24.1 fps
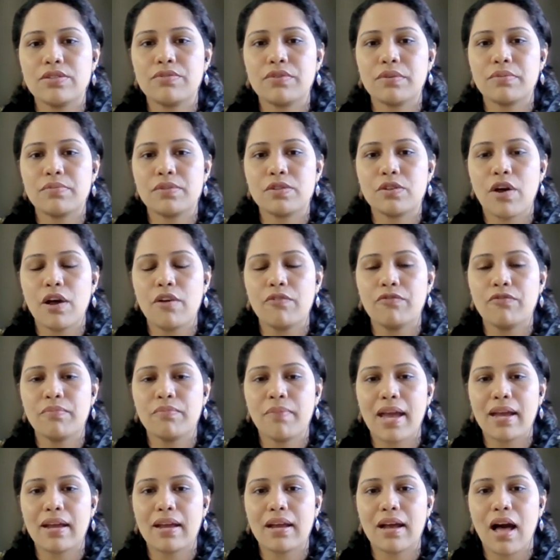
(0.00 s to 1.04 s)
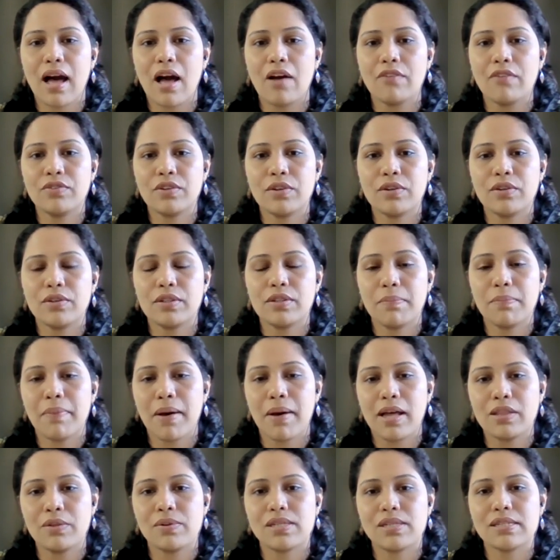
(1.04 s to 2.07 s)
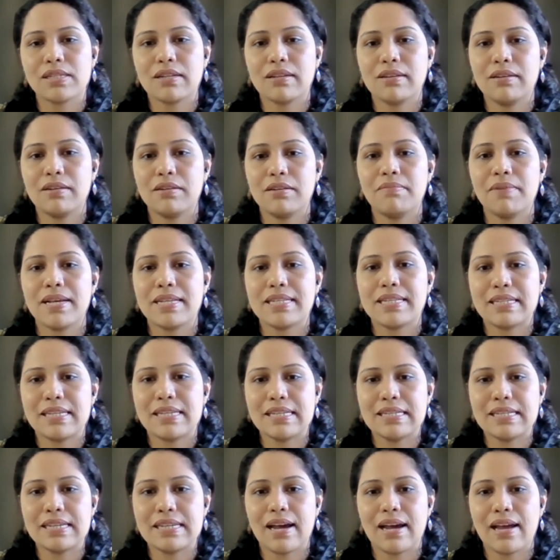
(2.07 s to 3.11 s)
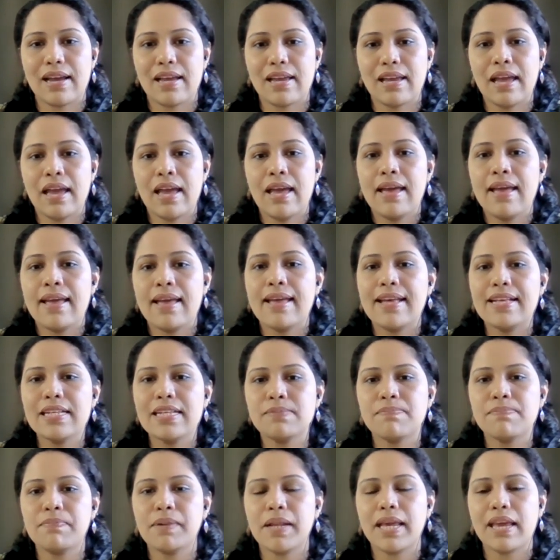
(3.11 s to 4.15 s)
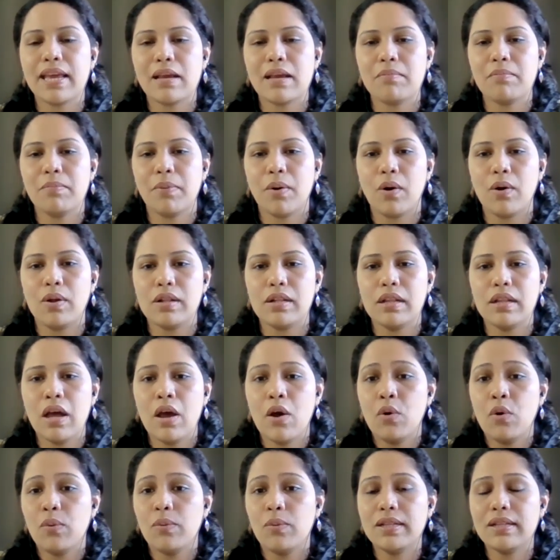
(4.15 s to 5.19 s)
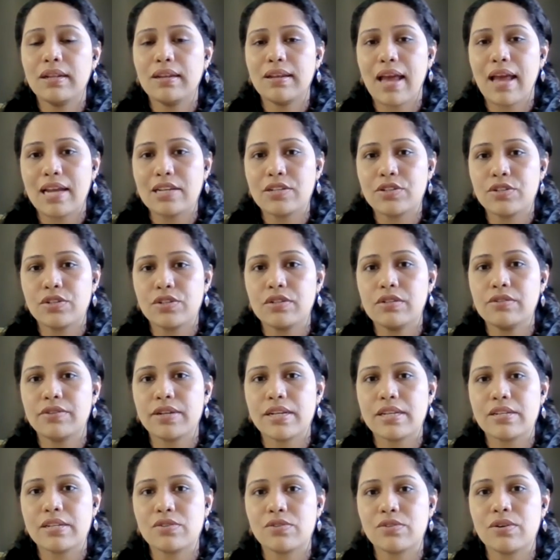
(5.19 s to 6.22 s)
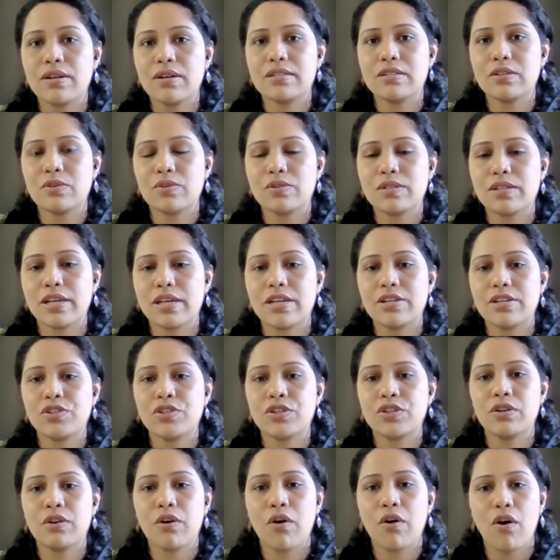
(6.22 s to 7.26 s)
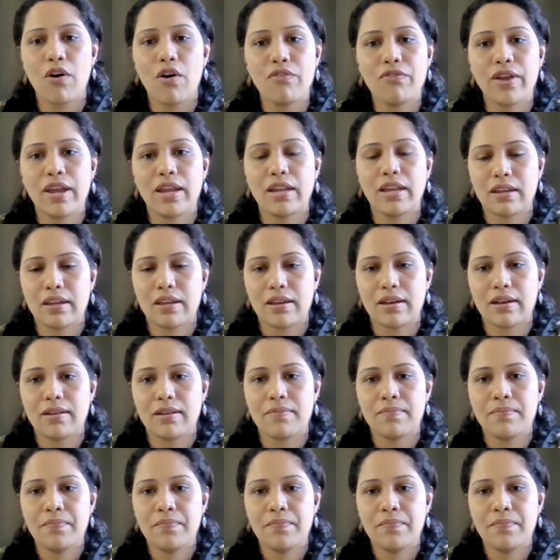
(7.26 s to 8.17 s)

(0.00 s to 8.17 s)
from SoftBank after the path was cleared by CCI, is playing ball with National Restaurant Association of India.